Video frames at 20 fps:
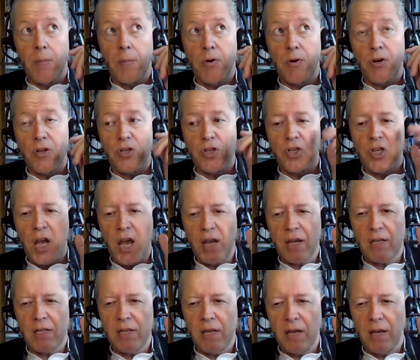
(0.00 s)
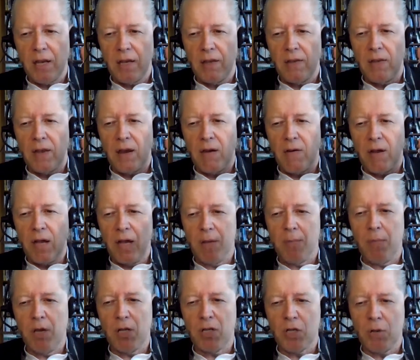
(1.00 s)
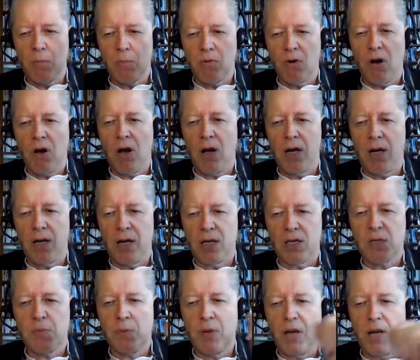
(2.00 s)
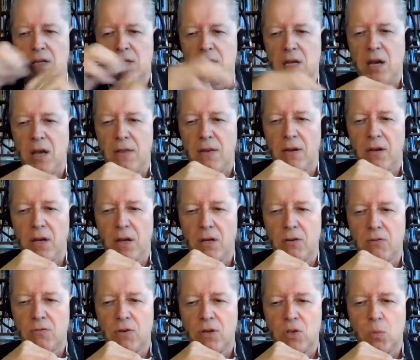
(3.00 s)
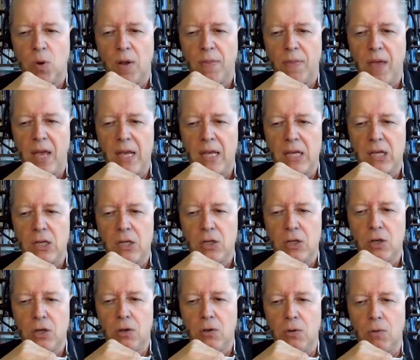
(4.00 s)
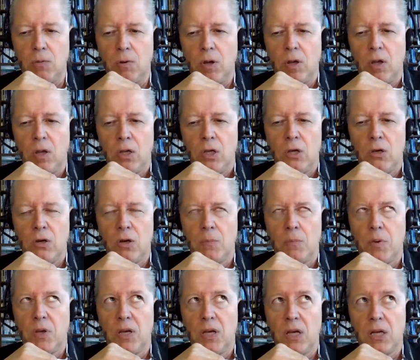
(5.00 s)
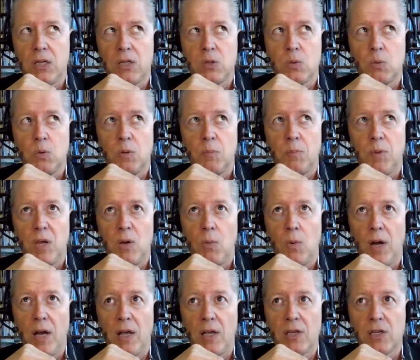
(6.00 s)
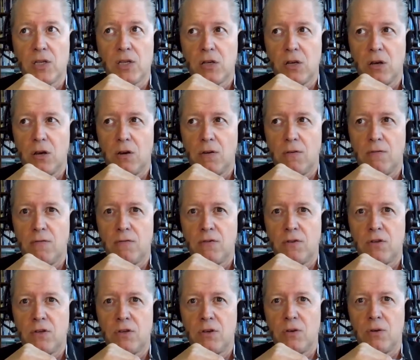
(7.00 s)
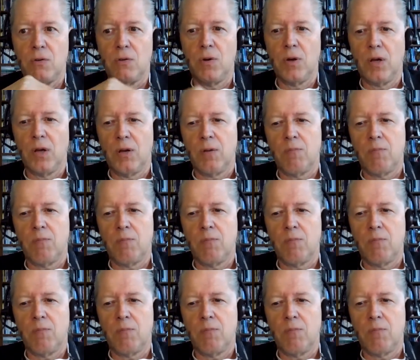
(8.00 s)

projecting their image abroad and explaining to other countries what they can do, Europeans would be well served to